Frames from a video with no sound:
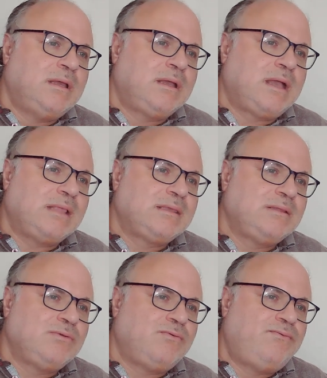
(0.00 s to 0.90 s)

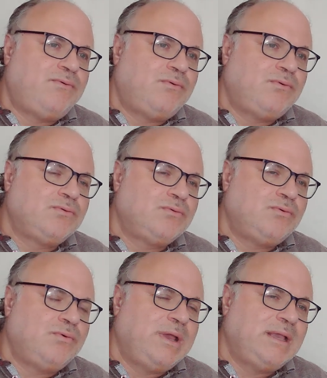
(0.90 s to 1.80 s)
Cutting your food
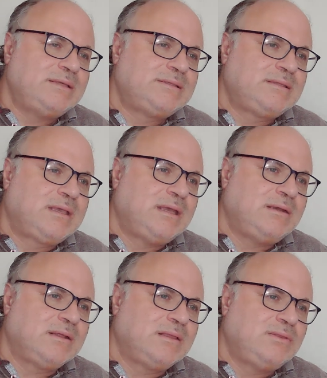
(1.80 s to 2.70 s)
waste
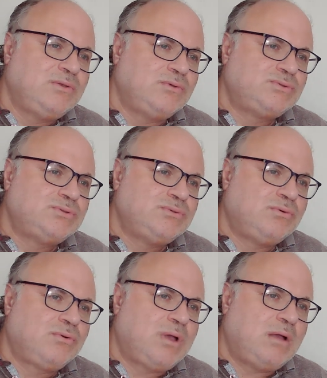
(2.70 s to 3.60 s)
can reduce
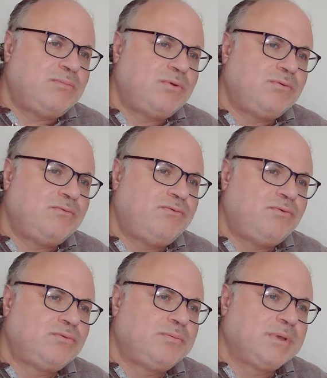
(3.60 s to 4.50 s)
your carbon
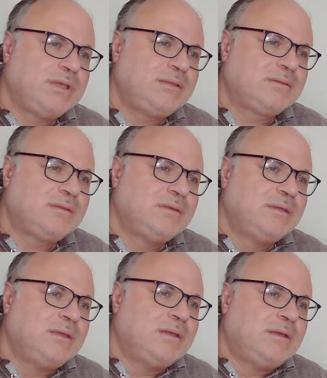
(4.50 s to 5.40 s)
footprint
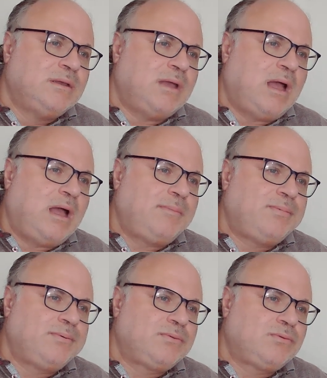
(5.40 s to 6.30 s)

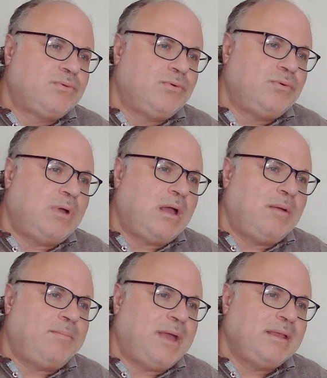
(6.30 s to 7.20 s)

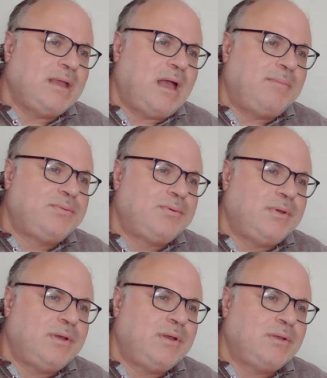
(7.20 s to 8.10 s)
by up
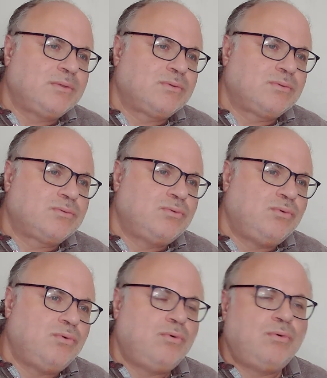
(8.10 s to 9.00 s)

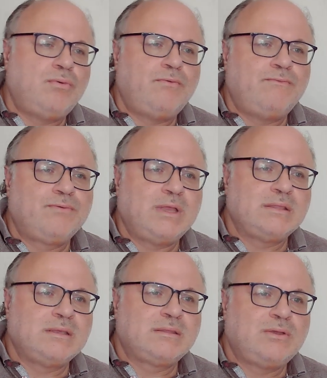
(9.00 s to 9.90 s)
to
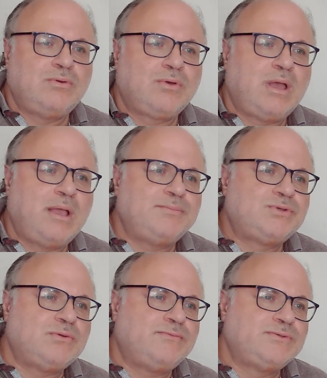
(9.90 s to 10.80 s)
300 kilograms
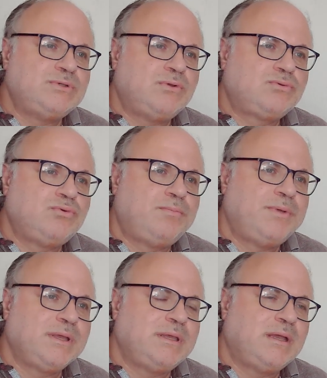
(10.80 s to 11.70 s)
of CO2
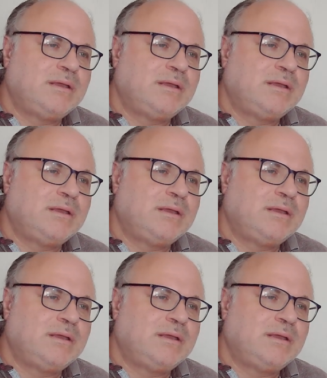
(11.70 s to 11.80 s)
per year.